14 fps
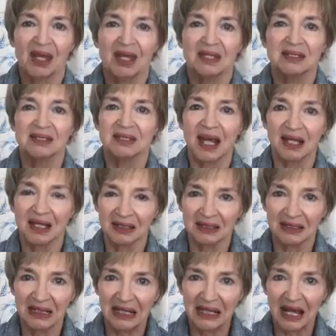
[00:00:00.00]

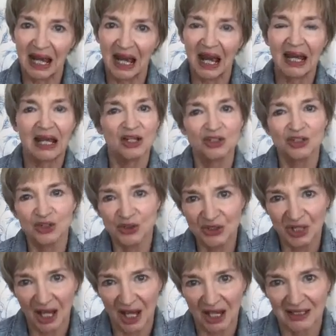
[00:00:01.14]
Secondly, I
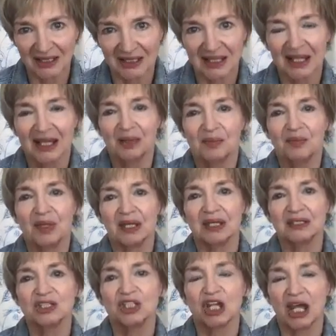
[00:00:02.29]
exercise. Me
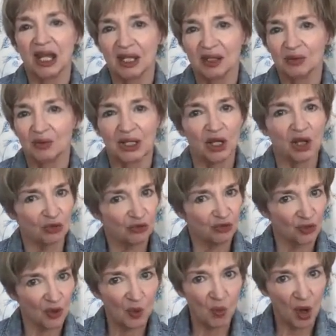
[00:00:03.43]
and Jake, we go for
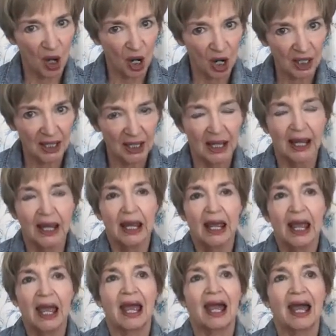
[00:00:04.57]
a walk,
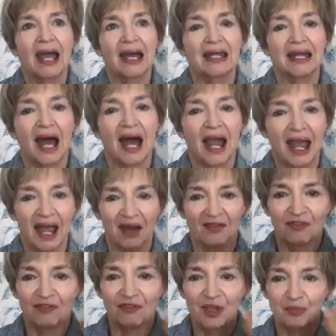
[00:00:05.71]
and I have a
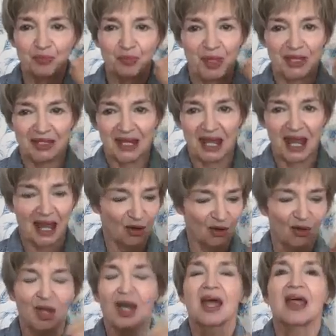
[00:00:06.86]
Fitbit now
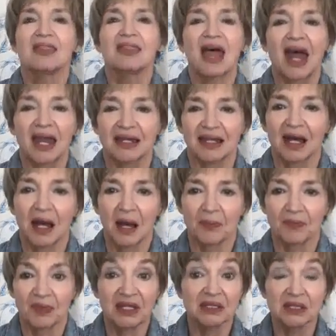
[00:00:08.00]
that
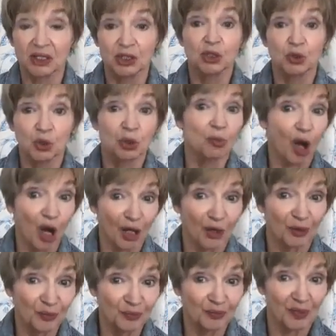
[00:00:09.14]
is the newer
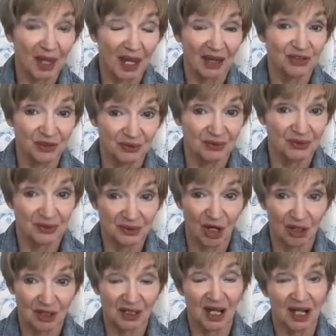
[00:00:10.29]
model. I've
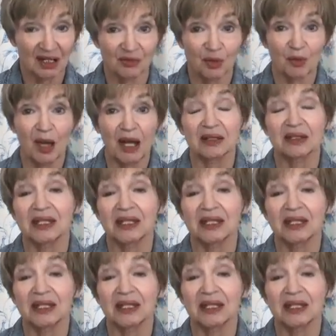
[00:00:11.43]
talked kind of about